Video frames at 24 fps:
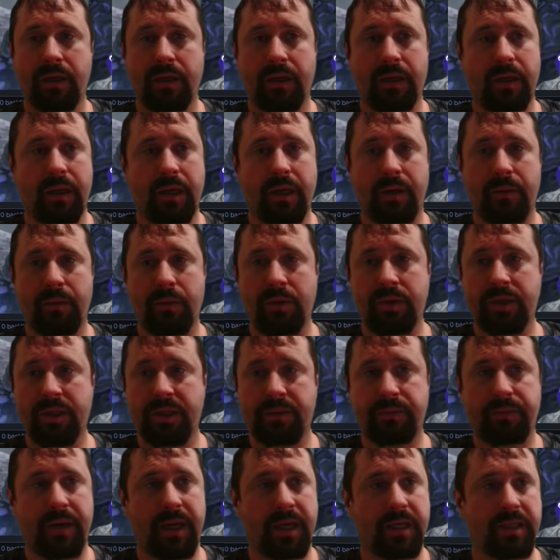And we'll
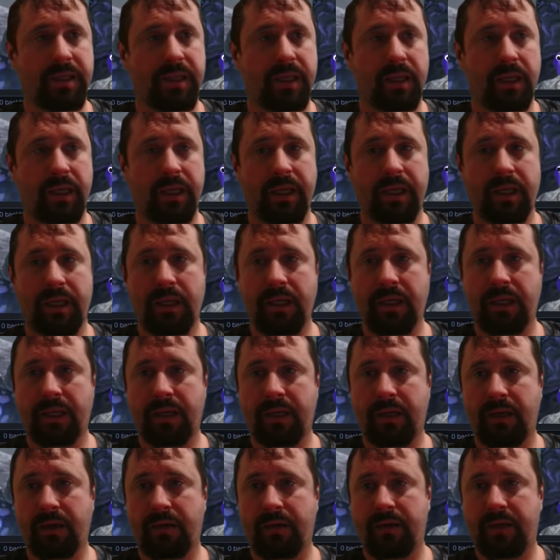just basically click
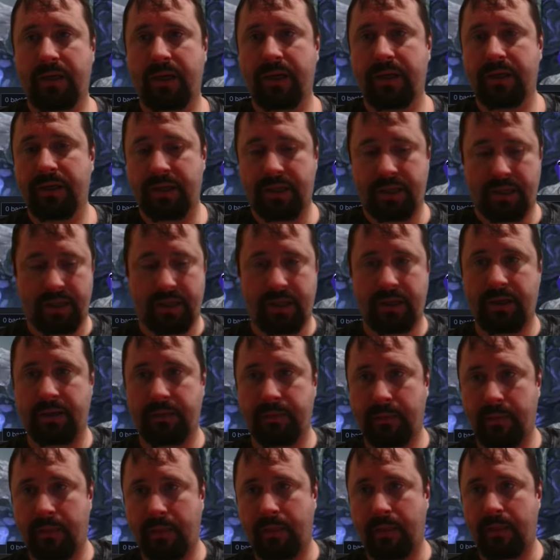around here.
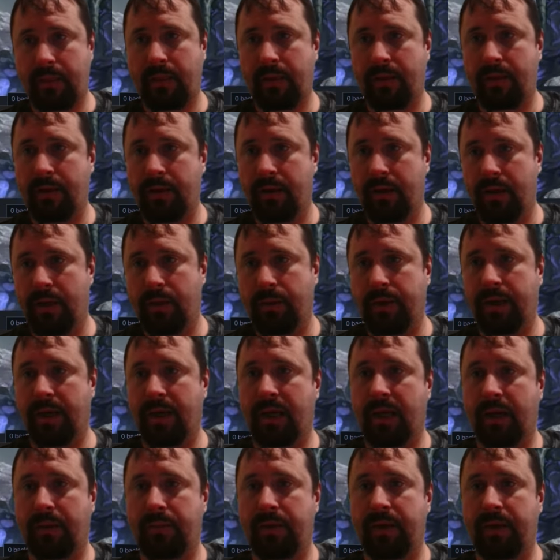I'm going to
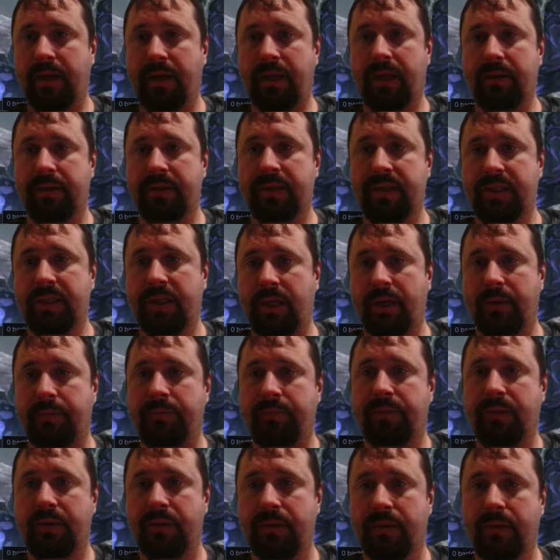come down here. So
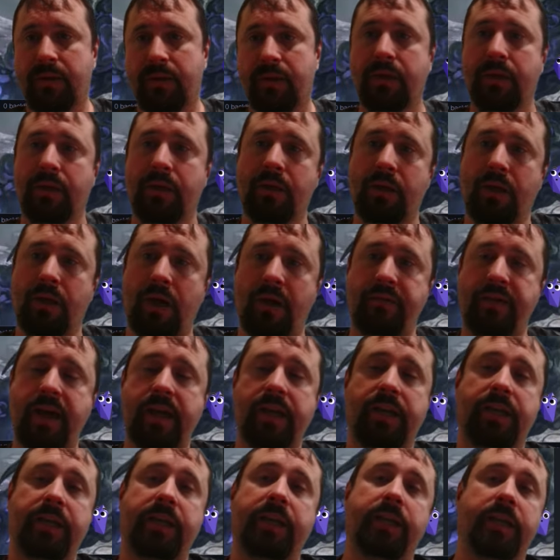I've
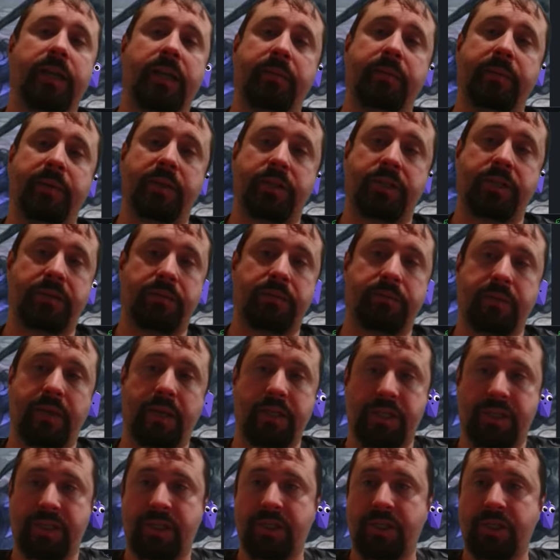added in an image. And
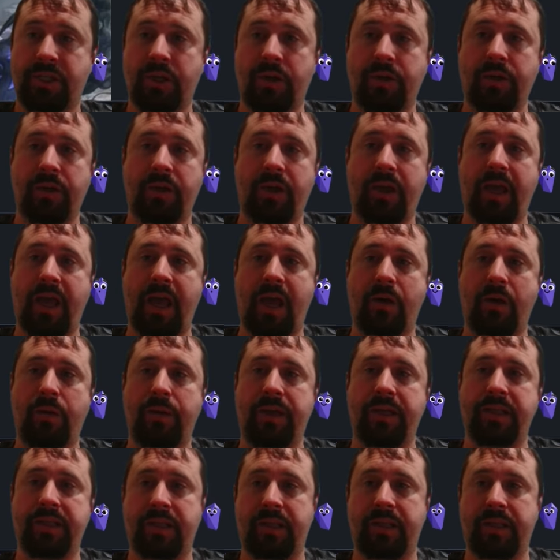just to show you how
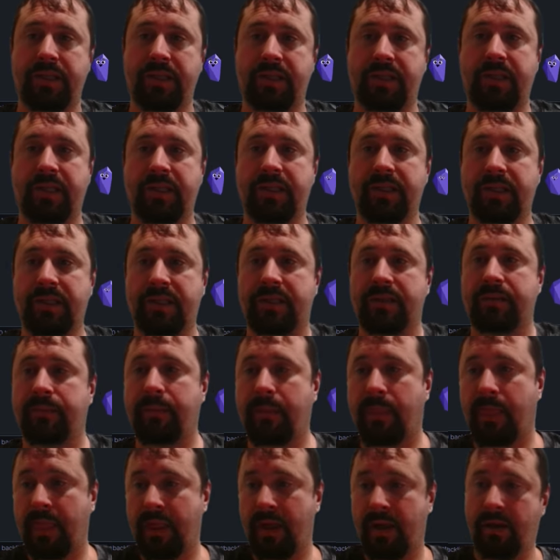easy this is,
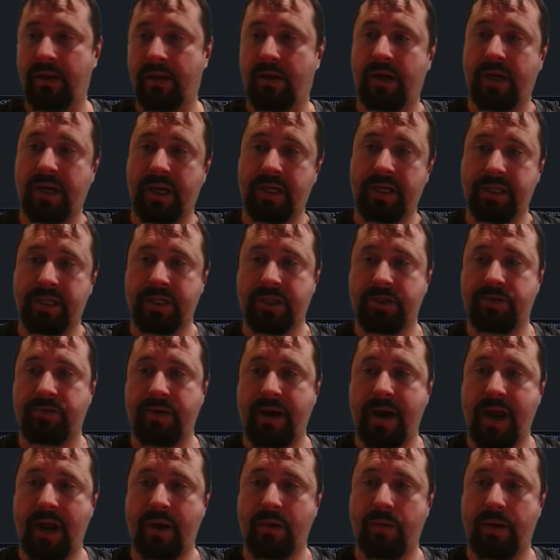I could just
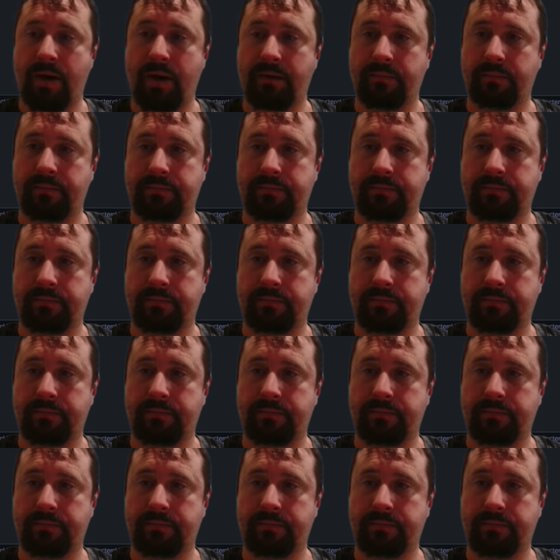drag one.